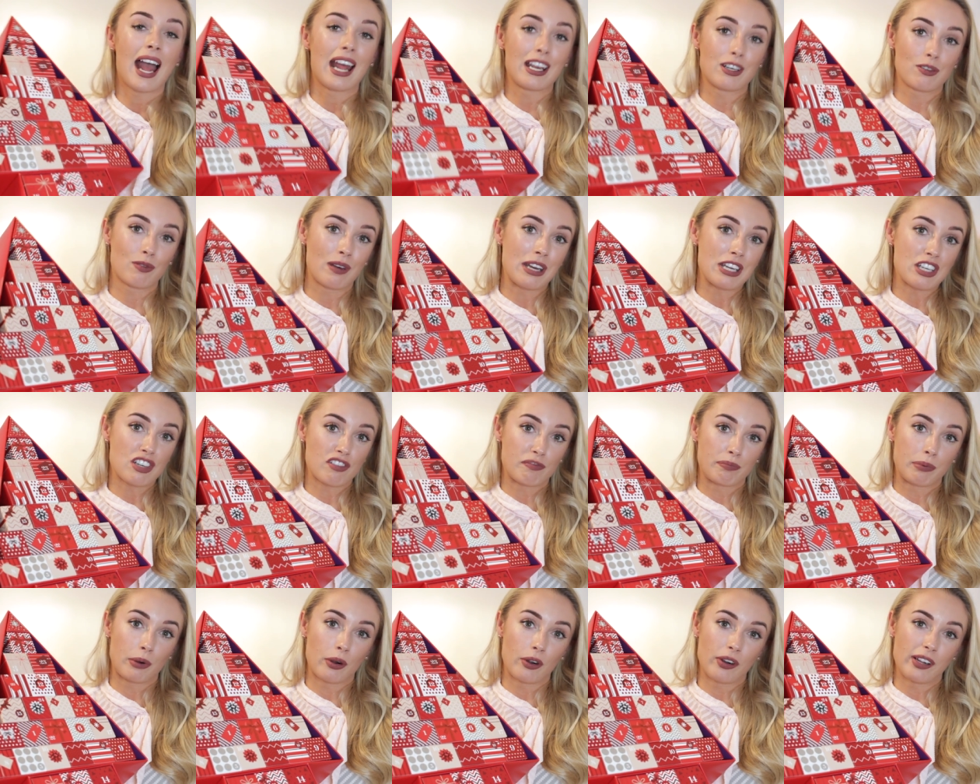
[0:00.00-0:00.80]
and range
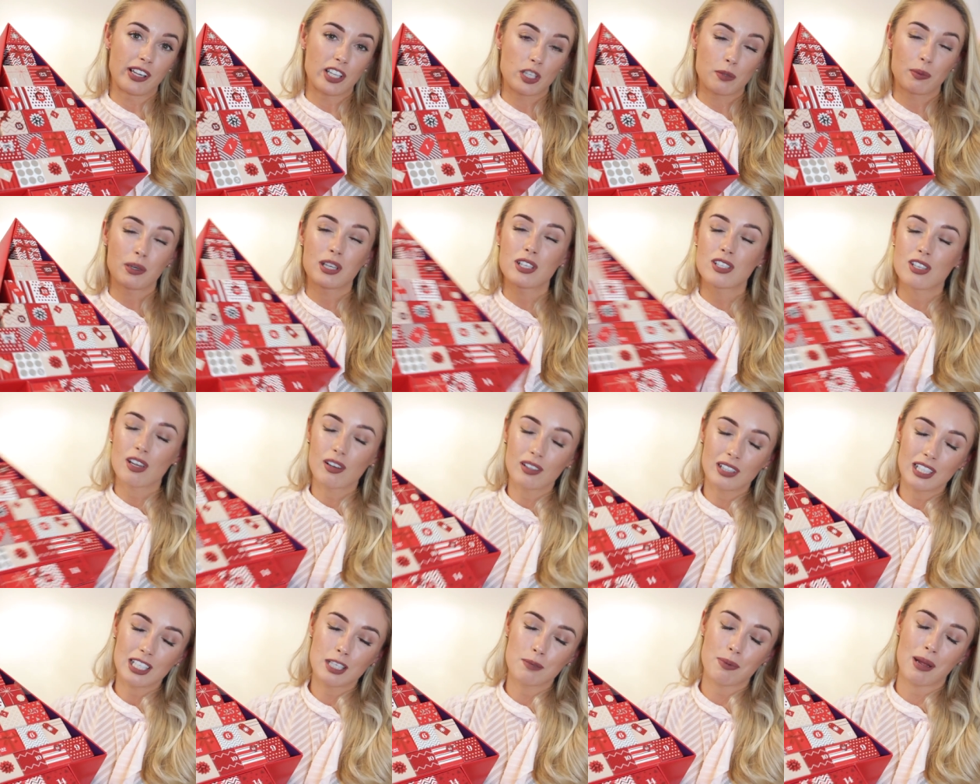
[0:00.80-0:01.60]
of products, but it
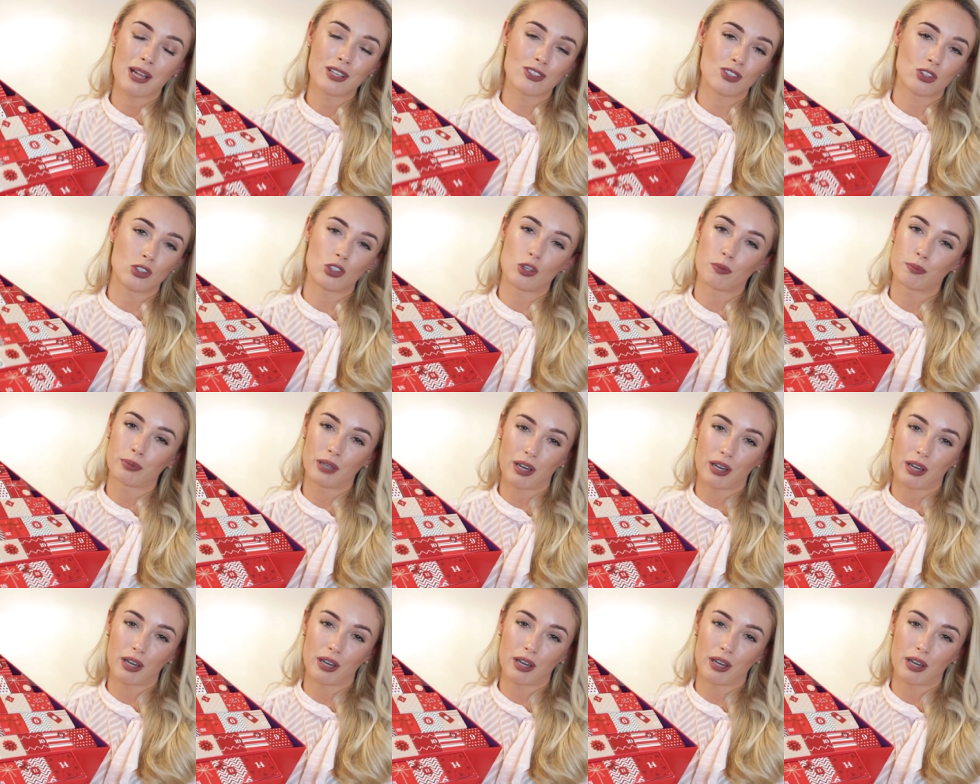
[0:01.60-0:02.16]
totally depends on your